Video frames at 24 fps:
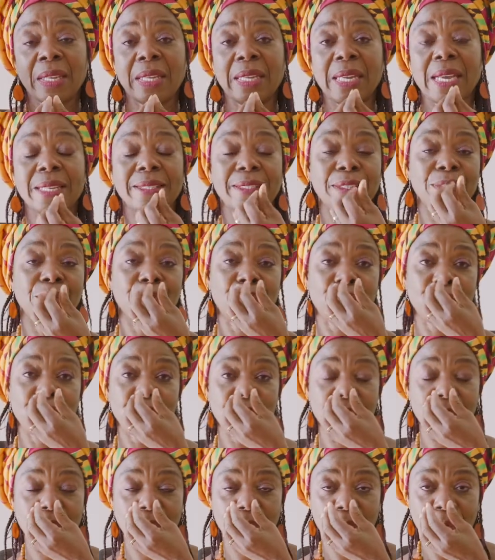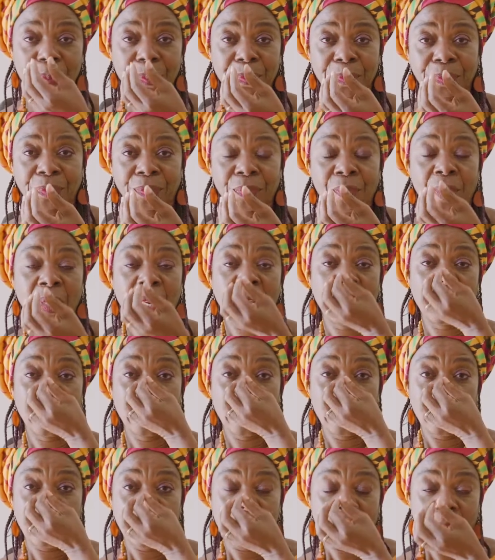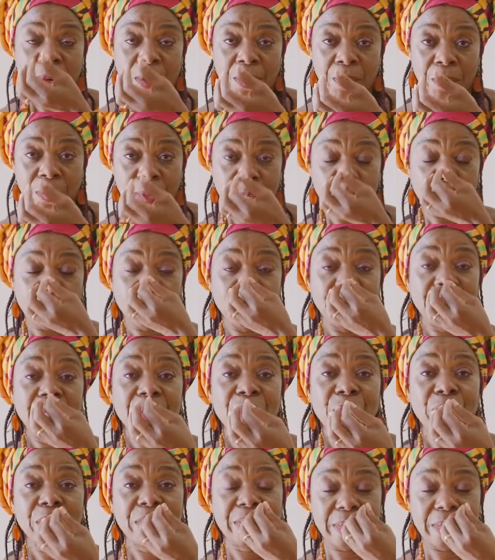gets into your respiratory